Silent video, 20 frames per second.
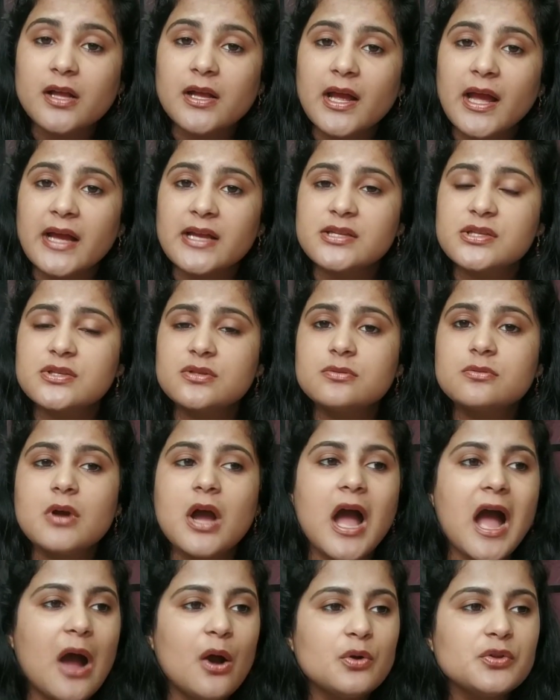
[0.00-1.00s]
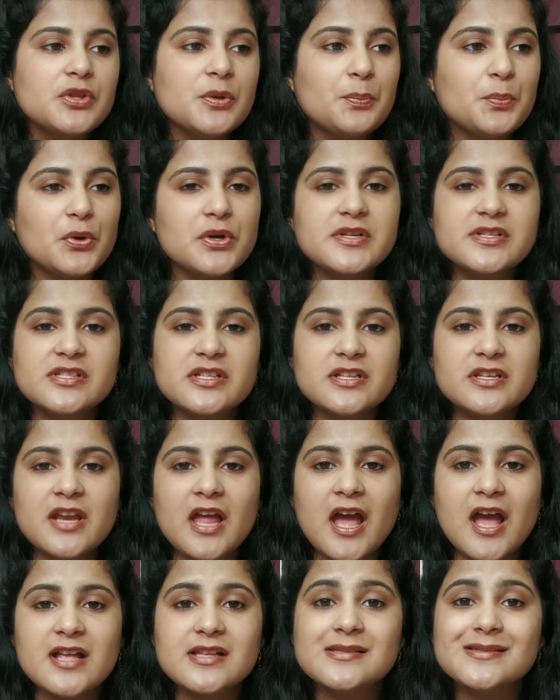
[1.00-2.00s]
as to how the person
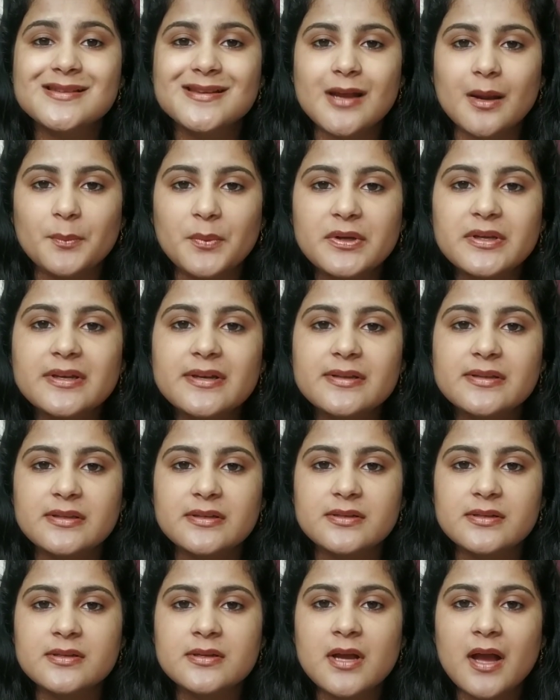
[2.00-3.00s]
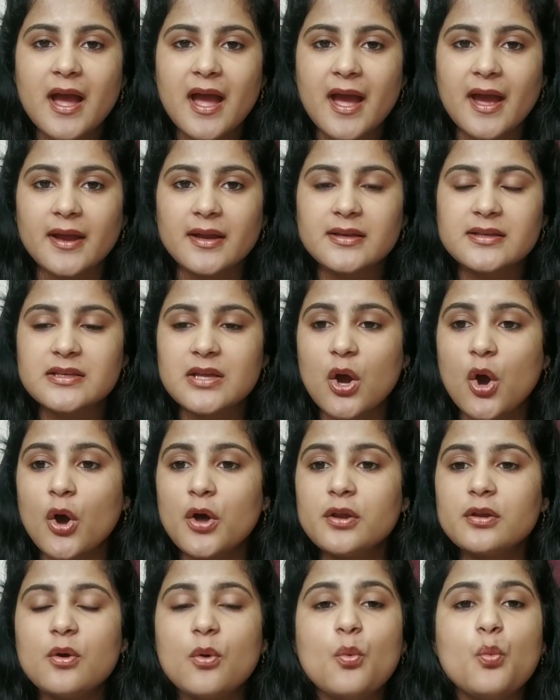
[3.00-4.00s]
has committed the act or
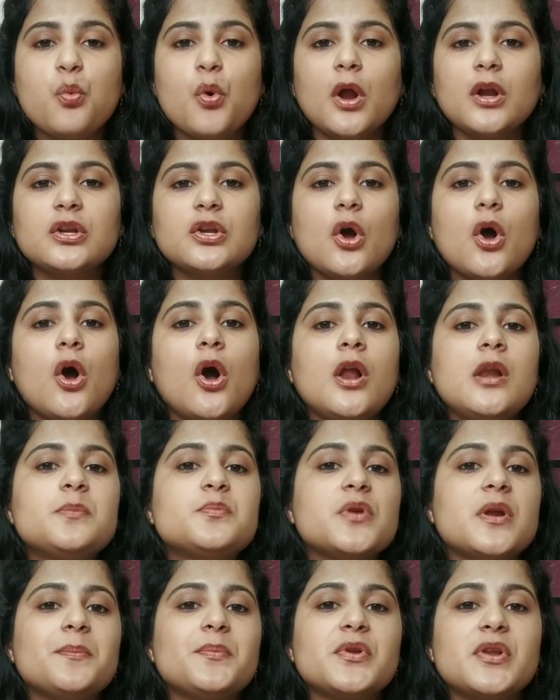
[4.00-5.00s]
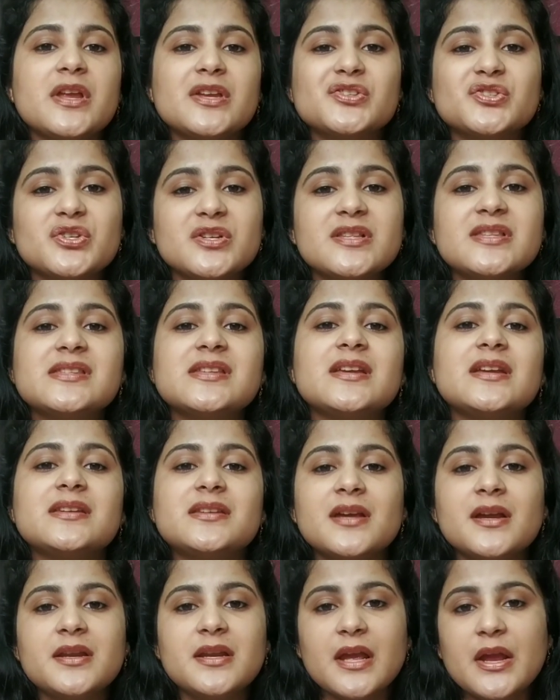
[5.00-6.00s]
what all preparations he
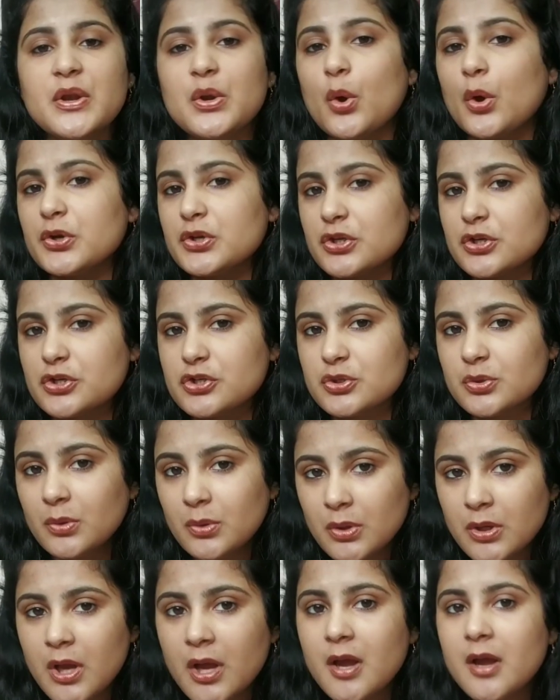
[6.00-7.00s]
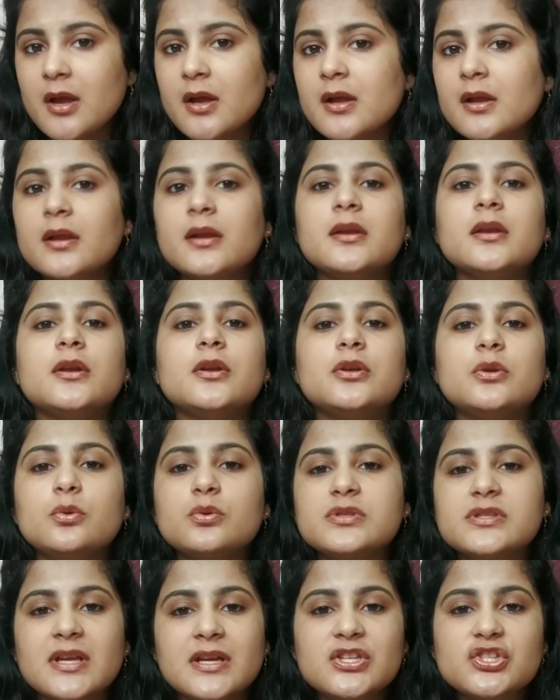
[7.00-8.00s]
did in order to do
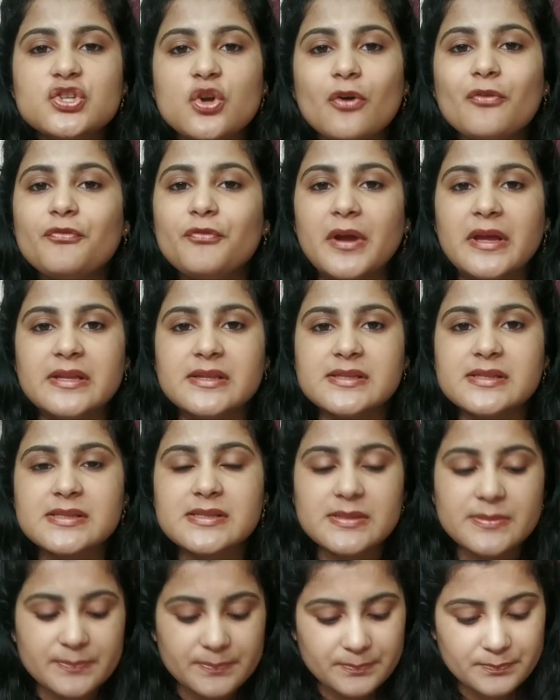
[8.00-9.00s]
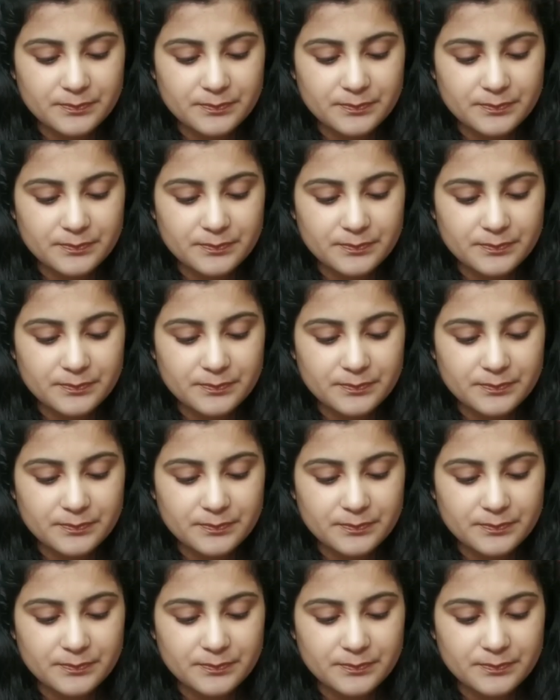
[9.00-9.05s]
such offense.